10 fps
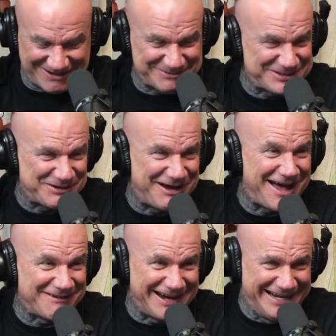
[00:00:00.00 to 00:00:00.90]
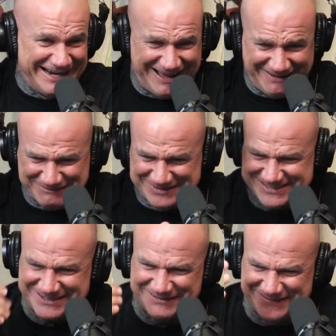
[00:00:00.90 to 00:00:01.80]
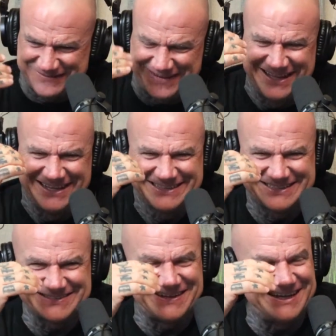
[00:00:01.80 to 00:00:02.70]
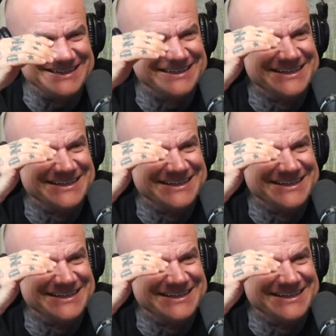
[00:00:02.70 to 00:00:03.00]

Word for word: I'm so hot right now. I'm so sweating.